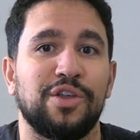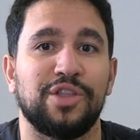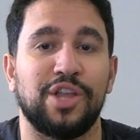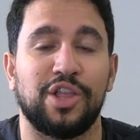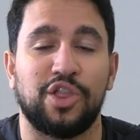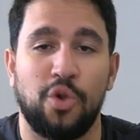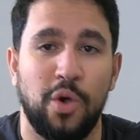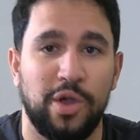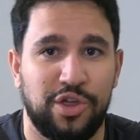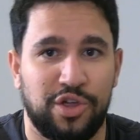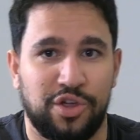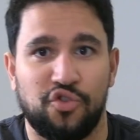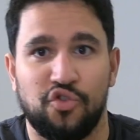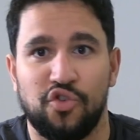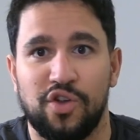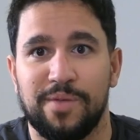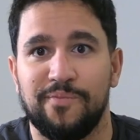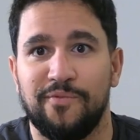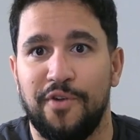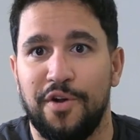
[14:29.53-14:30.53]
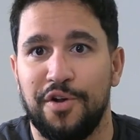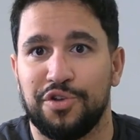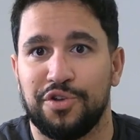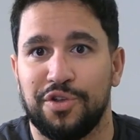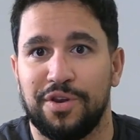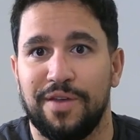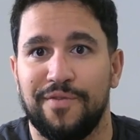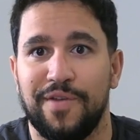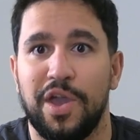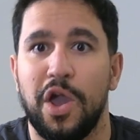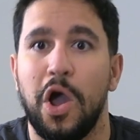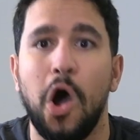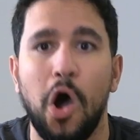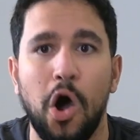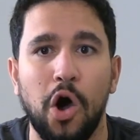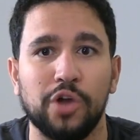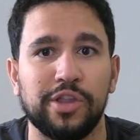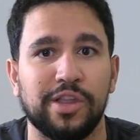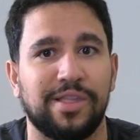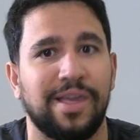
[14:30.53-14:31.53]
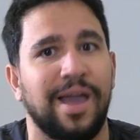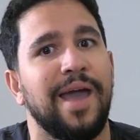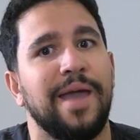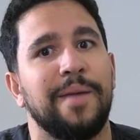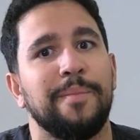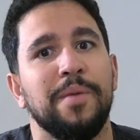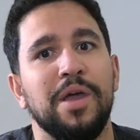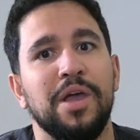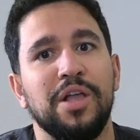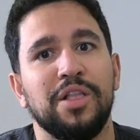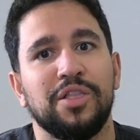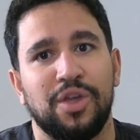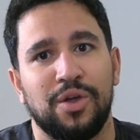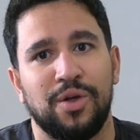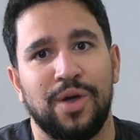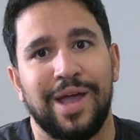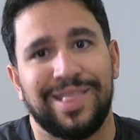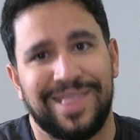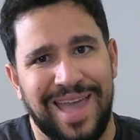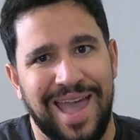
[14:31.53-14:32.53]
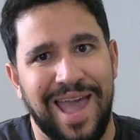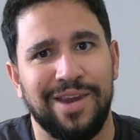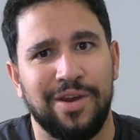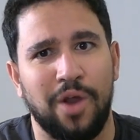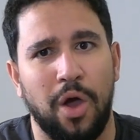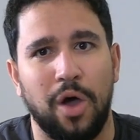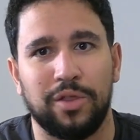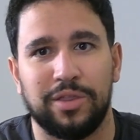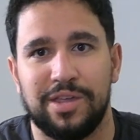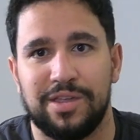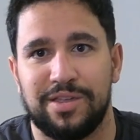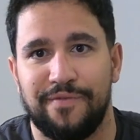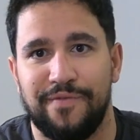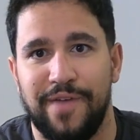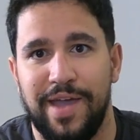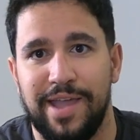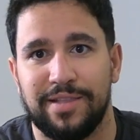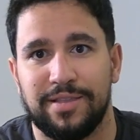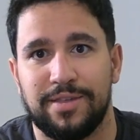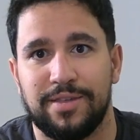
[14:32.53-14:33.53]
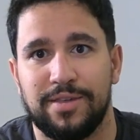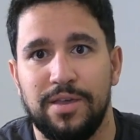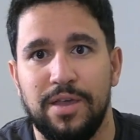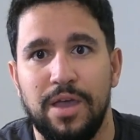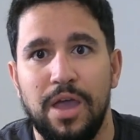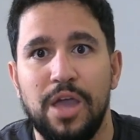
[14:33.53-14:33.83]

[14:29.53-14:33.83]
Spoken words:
the Twitch stream version of it all the time to attend all these events.